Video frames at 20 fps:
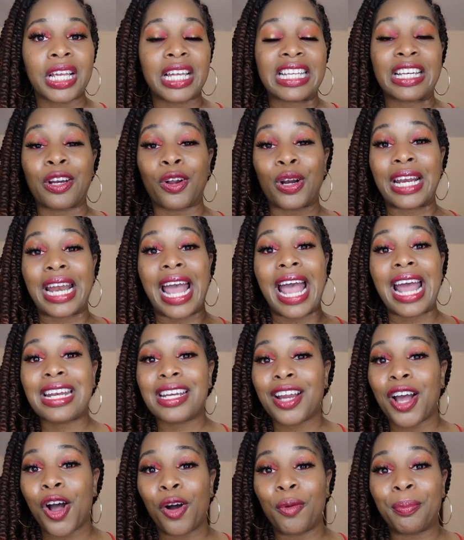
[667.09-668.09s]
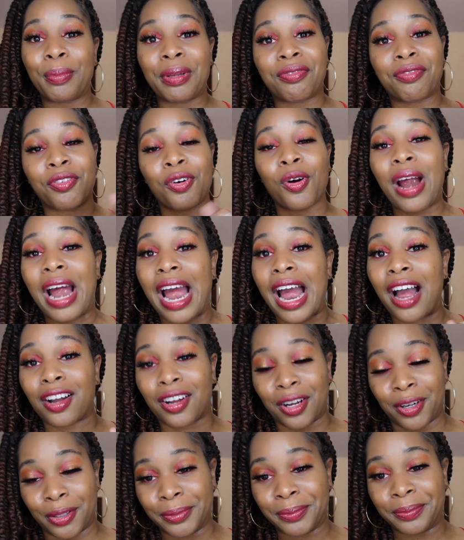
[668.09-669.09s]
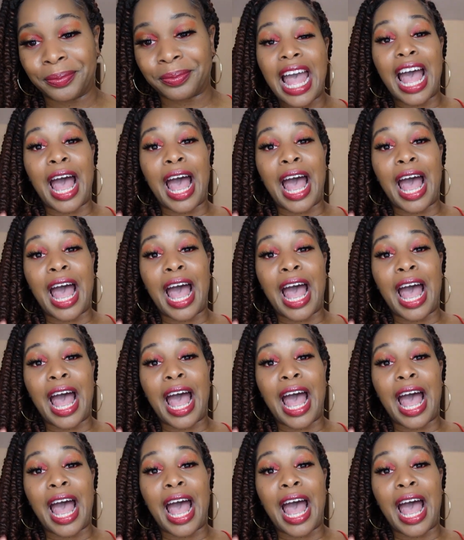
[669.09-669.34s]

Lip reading: And on that note, before I go,